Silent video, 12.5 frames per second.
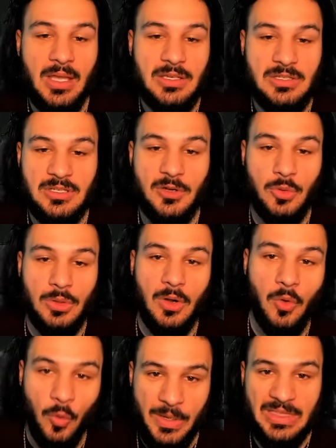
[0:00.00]
So
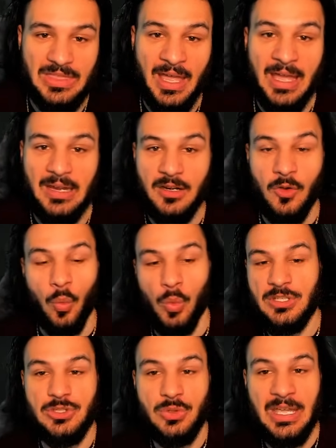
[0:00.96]
with that,
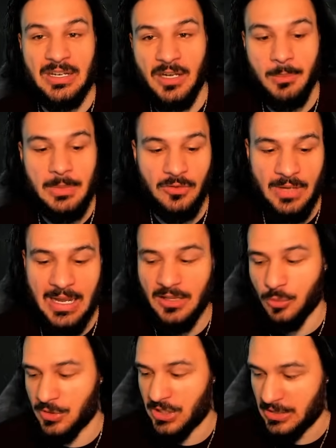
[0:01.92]
once you get Numbing
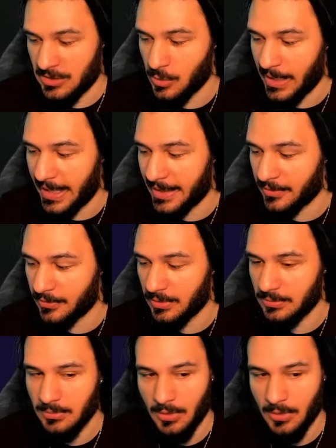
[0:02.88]
Wrath, which I do have,